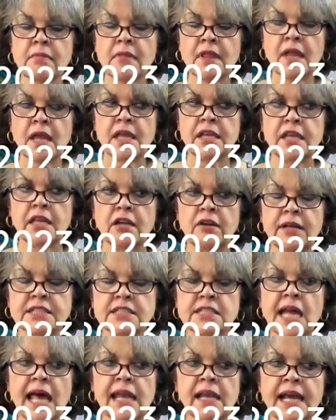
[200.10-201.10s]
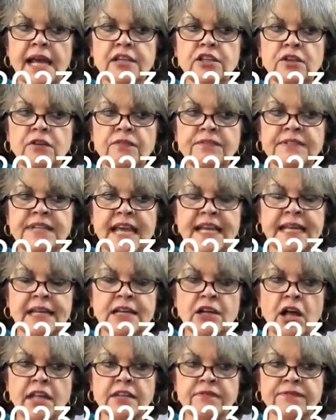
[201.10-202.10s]
you know, it's not like you've taken
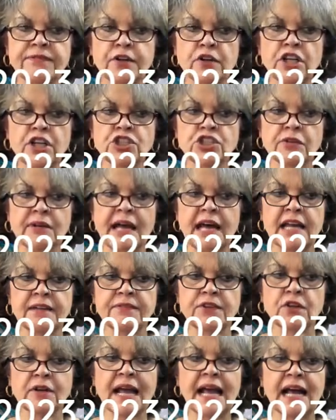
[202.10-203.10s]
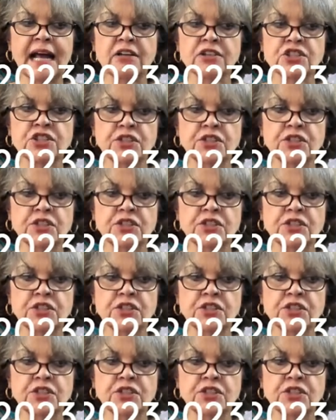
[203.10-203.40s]
all the furniture out of your house,